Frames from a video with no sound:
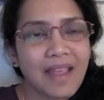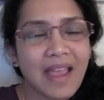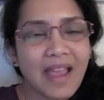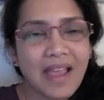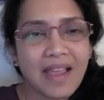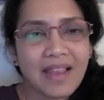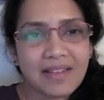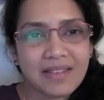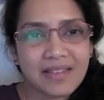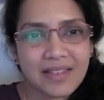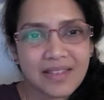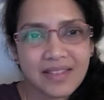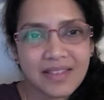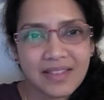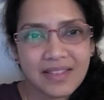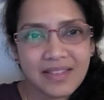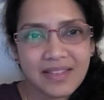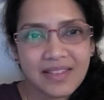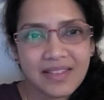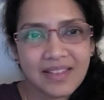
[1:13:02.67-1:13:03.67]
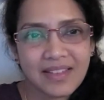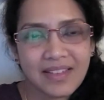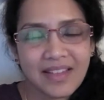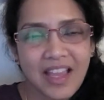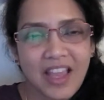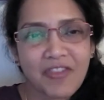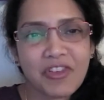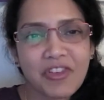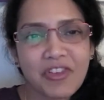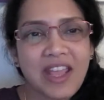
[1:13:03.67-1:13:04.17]
And
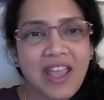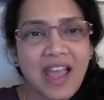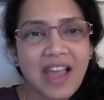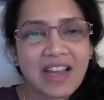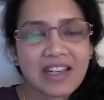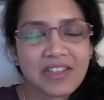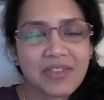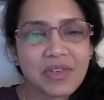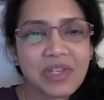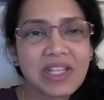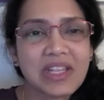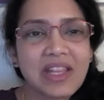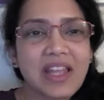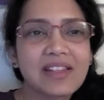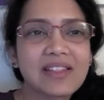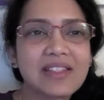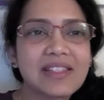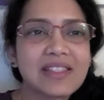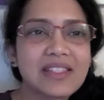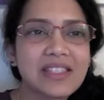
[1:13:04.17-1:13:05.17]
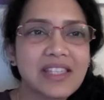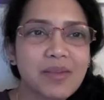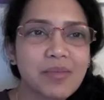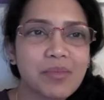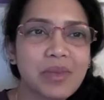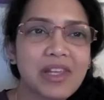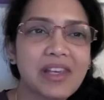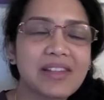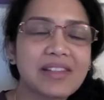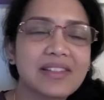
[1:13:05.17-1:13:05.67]
everyday activity that is
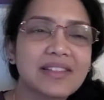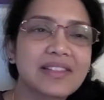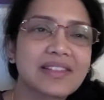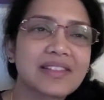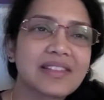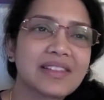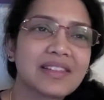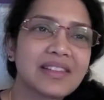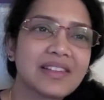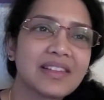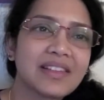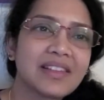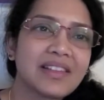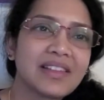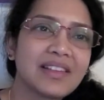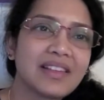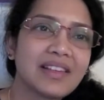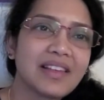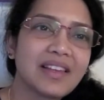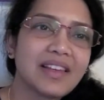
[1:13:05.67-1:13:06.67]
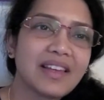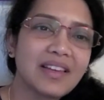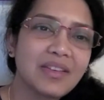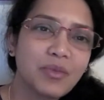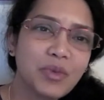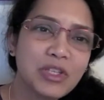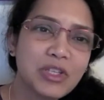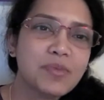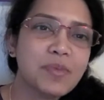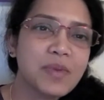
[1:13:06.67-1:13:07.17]
seamless,
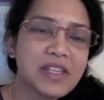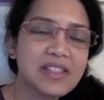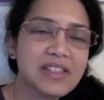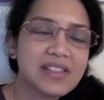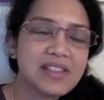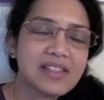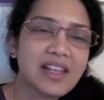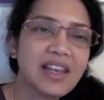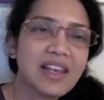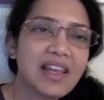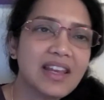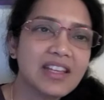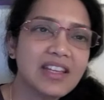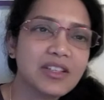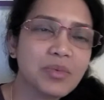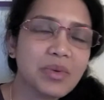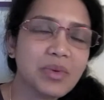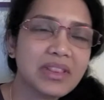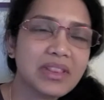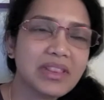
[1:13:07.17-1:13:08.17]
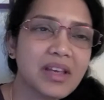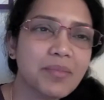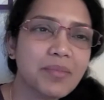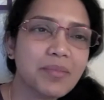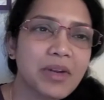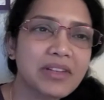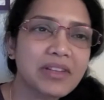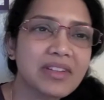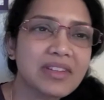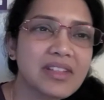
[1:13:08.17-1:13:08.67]
which means it's aligned with
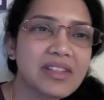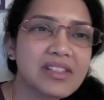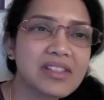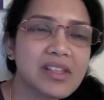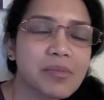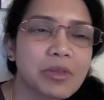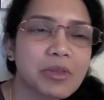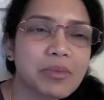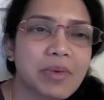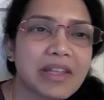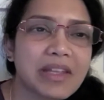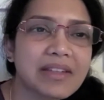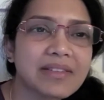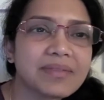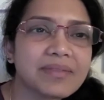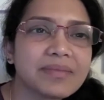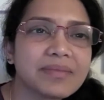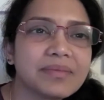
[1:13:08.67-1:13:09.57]
Pratitya Samutpada.